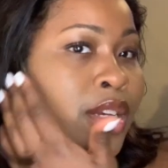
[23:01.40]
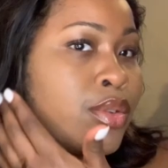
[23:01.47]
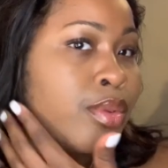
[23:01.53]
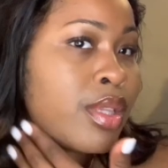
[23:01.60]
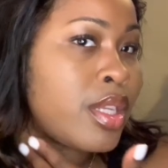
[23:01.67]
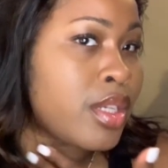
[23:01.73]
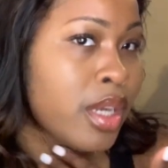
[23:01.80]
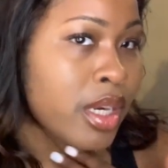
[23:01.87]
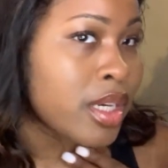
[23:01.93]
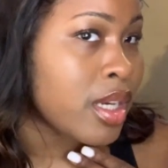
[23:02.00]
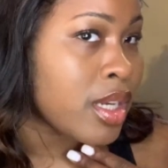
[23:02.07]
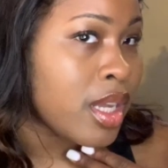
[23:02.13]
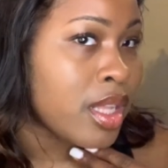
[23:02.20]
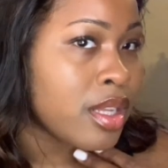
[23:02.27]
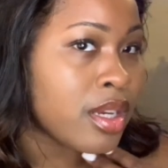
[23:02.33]
doing the darker
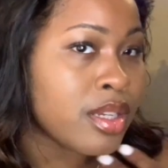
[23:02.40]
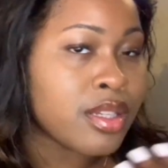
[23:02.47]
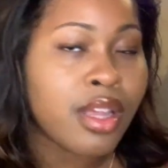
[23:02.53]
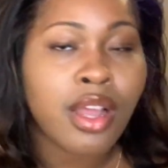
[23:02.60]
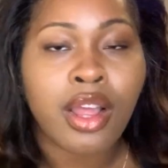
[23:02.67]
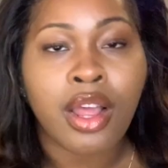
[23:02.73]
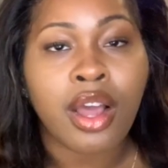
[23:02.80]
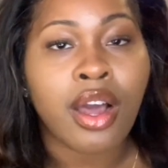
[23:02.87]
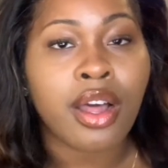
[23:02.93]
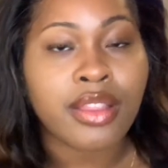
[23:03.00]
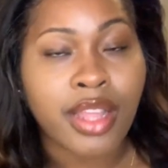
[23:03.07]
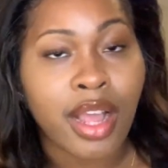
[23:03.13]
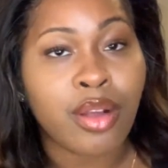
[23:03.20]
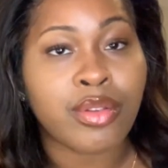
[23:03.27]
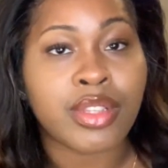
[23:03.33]
colors on the
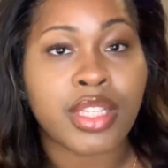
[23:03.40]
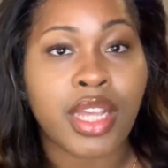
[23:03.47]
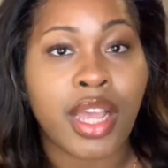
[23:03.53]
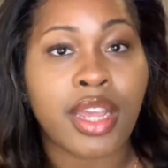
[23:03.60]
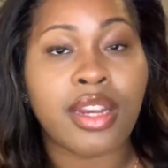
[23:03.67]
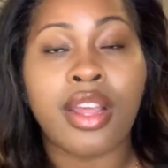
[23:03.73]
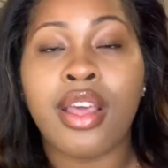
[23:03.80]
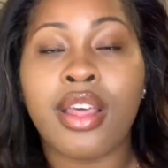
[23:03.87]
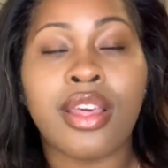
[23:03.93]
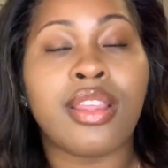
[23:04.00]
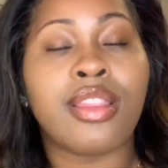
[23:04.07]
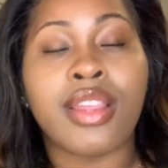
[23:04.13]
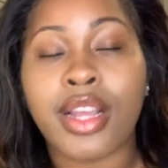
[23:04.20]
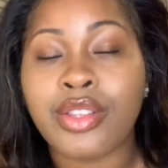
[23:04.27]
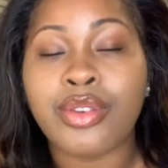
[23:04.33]
outside,
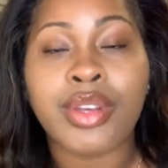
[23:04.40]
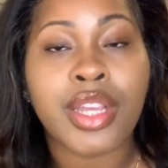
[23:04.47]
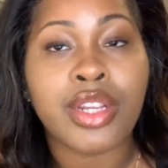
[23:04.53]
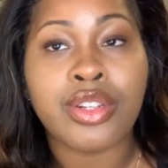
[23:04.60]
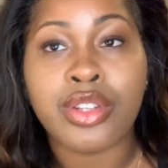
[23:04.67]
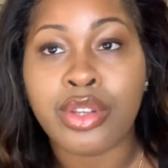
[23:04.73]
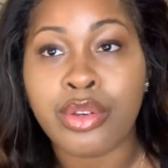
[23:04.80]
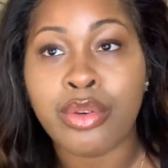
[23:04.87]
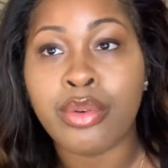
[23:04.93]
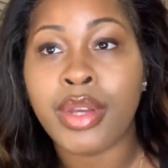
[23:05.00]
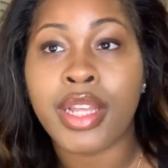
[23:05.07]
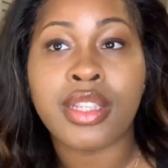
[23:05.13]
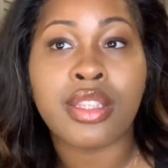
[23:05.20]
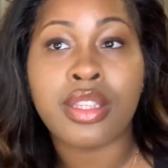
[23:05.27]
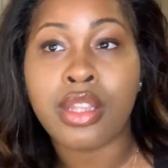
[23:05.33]
that's okay too.
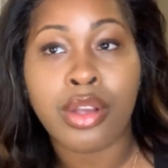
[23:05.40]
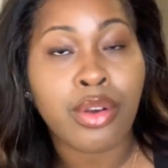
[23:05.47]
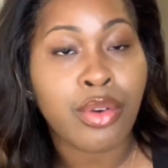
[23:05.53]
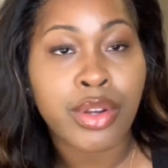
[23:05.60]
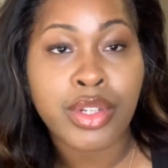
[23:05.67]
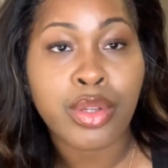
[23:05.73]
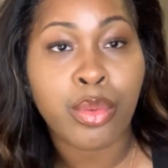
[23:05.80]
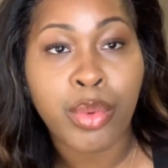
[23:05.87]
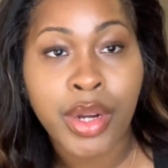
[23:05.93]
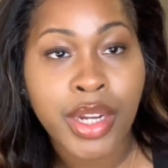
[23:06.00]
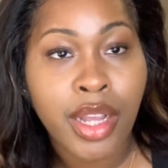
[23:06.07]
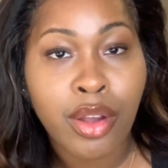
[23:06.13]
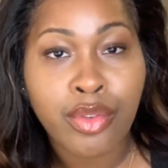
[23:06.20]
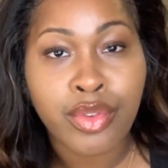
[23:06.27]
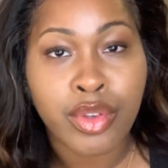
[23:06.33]
It's still going to work
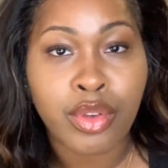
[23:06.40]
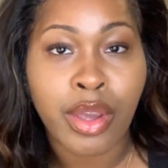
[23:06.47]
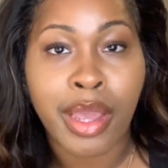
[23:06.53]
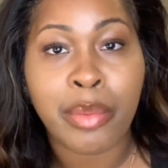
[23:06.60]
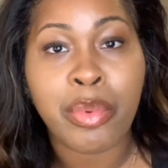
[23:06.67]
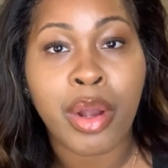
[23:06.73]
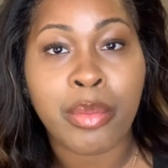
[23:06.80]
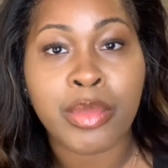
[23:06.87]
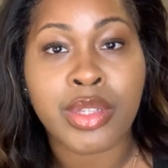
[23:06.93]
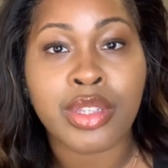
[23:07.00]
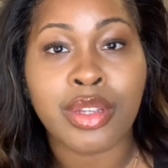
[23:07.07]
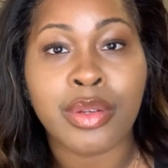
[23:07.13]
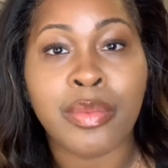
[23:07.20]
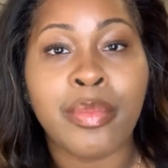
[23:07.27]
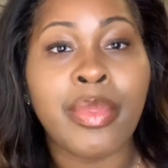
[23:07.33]
out for you, I promise
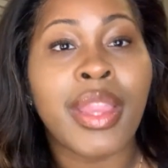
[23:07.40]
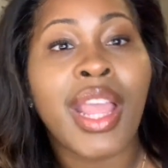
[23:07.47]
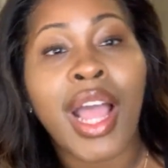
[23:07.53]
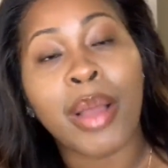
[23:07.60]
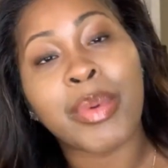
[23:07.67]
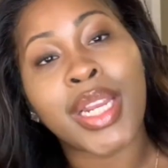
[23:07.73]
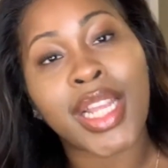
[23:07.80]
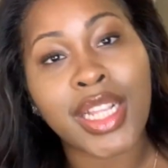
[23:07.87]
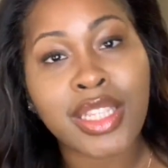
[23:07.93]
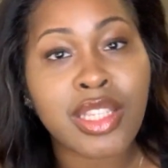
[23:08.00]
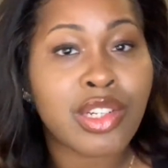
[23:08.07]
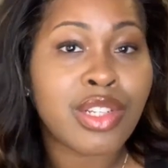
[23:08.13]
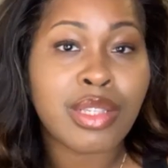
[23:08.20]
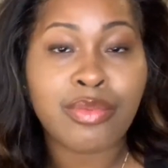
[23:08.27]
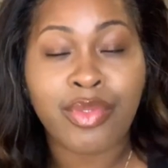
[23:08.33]
you. I'm gonna
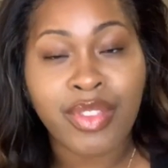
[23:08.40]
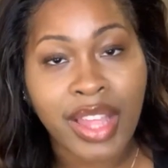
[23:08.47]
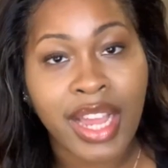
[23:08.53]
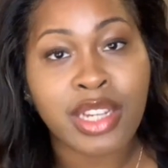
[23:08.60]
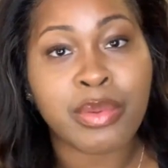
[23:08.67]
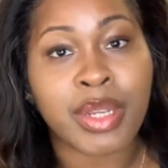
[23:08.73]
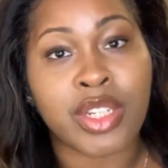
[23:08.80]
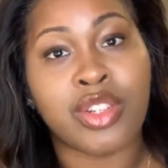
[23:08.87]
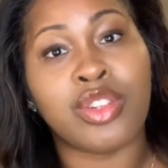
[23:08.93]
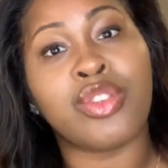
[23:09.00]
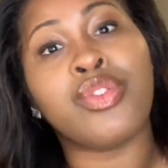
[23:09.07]
insert some flash pictures